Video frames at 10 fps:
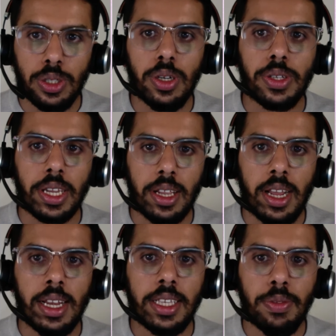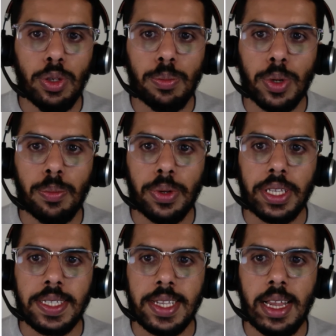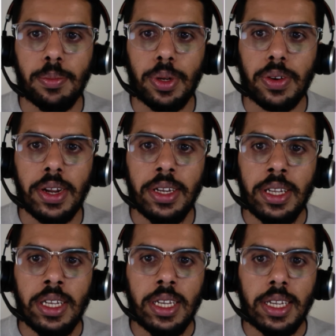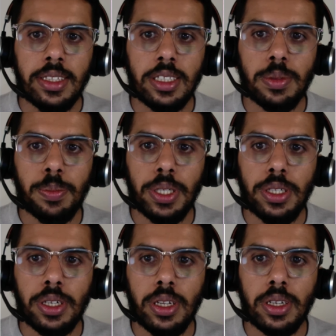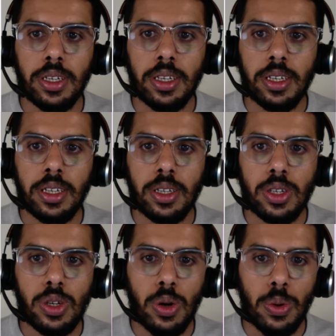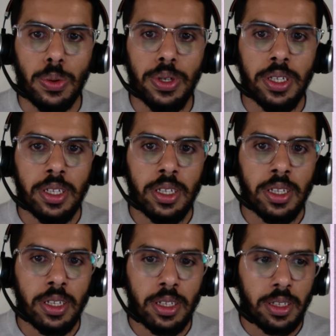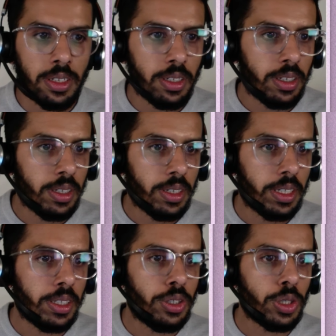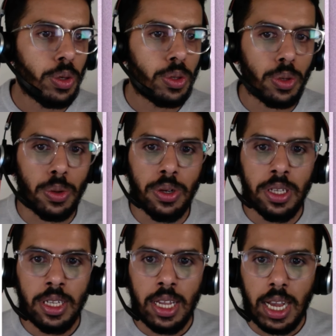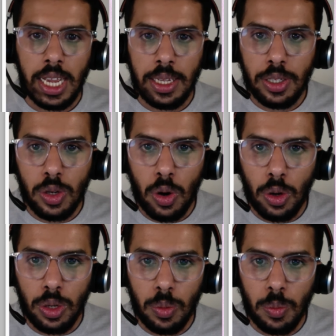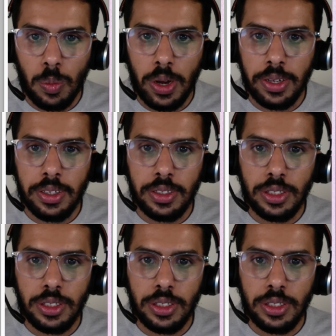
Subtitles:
okay, I'll give you a proper example, right? In this particular code, in the joke code, I call one